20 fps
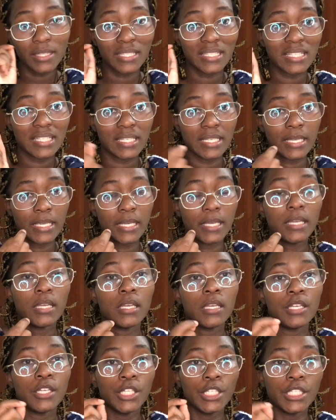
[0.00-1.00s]
tear,
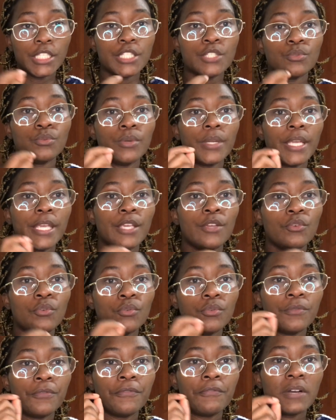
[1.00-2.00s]
it will heal
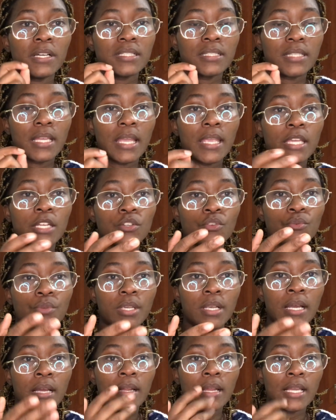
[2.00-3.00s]
faster and
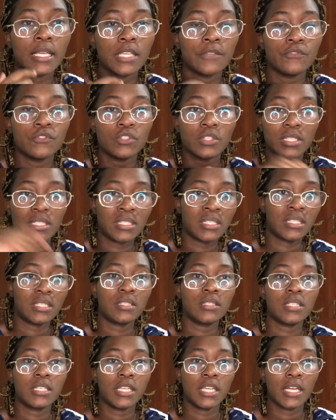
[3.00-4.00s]
quicker, unlike if you just
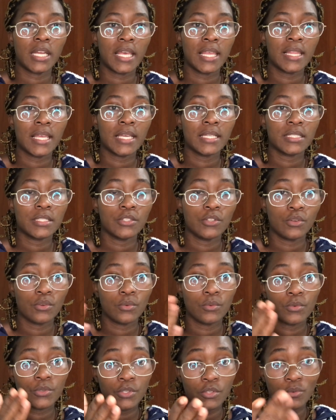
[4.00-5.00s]
tear like that,
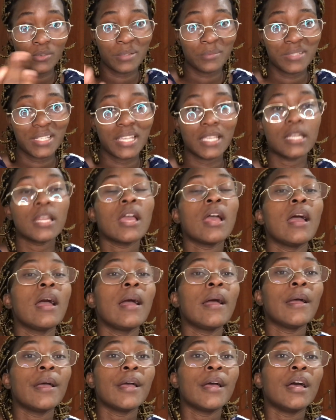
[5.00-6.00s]
you know what I'm saying.
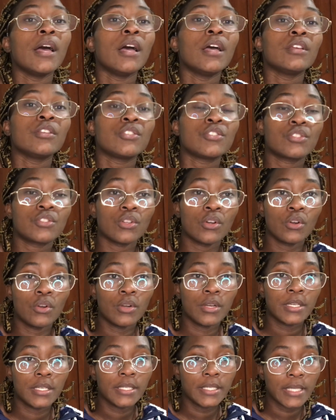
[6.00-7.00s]
So
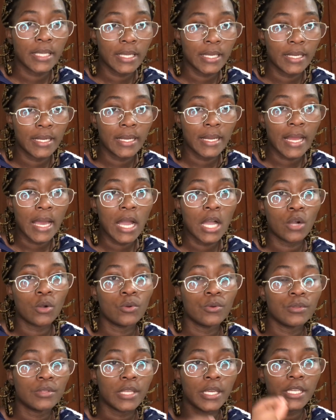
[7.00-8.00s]
yeah,
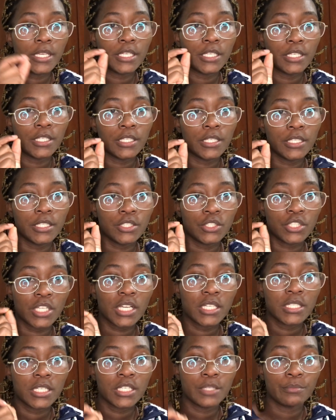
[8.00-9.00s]
now they
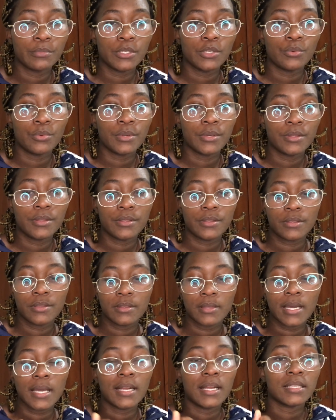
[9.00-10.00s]
injected me with
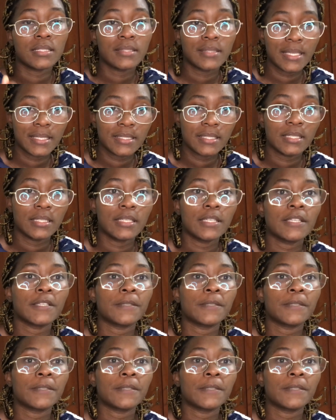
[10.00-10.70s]
anesthetic.